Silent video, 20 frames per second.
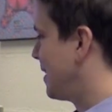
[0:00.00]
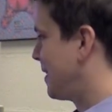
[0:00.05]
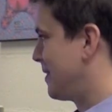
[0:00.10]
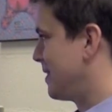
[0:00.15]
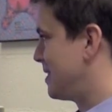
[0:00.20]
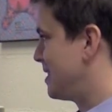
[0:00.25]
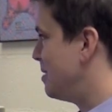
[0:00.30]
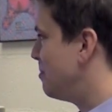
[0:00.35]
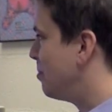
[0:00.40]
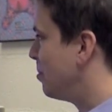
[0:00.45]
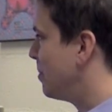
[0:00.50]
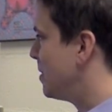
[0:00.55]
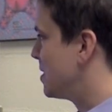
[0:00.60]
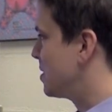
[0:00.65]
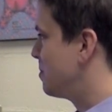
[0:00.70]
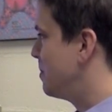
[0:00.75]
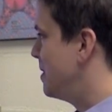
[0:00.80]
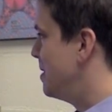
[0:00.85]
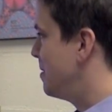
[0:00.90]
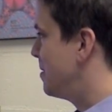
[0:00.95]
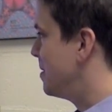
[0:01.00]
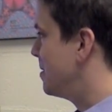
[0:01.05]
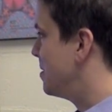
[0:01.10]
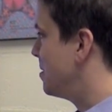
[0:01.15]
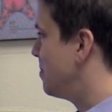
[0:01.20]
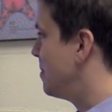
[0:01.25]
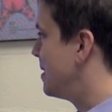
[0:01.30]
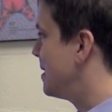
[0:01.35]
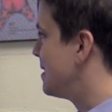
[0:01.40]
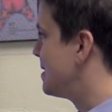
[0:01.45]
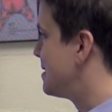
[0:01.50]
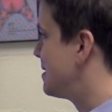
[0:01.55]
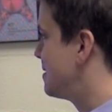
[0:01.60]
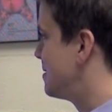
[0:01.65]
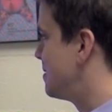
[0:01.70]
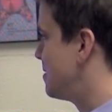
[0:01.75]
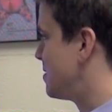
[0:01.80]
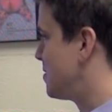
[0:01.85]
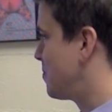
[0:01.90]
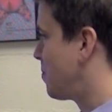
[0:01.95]
like the simplest way you could do it
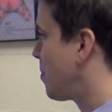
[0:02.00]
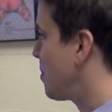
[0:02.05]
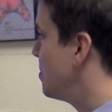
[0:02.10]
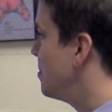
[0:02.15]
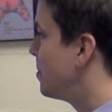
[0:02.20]
is there's 4